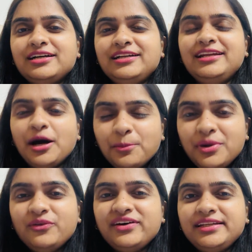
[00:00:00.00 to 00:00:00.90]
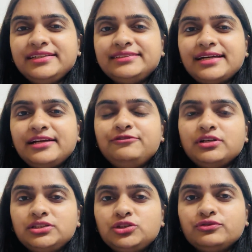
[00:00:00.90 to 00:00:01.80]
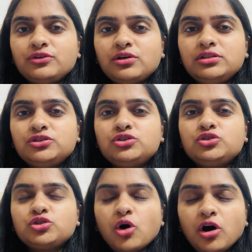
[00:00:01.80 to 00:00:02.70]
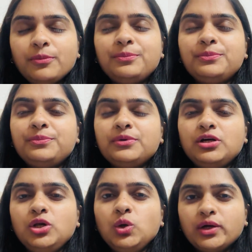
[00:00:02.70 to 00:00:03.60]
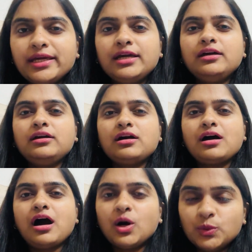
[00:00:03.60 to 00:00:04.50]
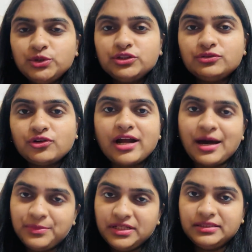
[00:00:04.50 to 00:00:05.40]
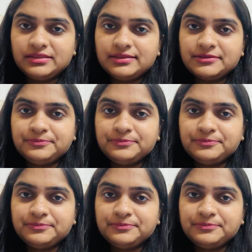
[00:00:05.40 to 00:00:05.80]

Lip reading: Number one is that, first of all, stop looking out for happiness.